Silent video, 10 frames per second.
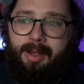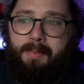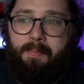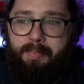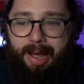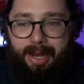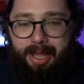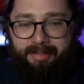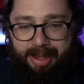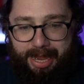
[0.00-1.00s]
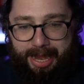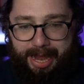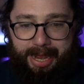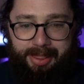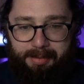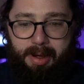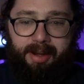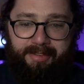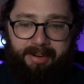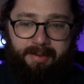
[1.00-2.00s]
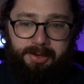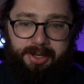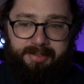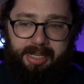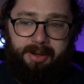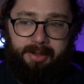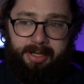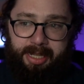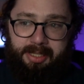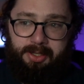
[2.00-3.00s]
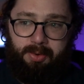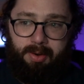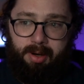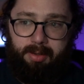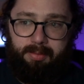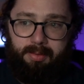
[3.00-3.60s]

But if I had the modified version of Sentinel at Death's Door,